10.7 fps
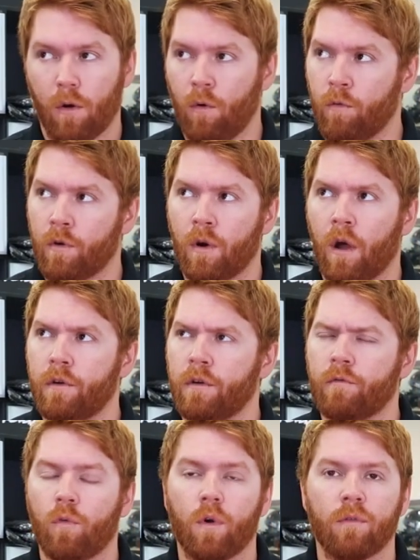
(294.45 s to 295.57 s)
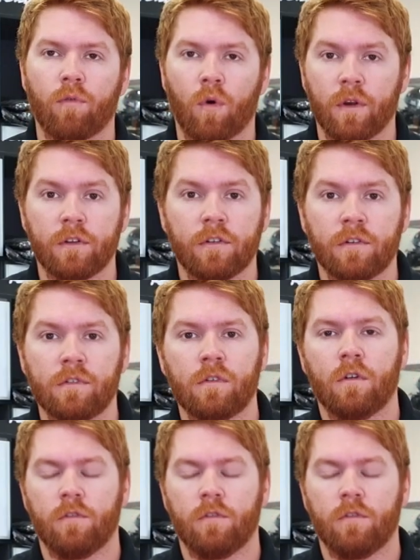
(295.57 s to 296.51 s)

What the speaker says: over 144 inches.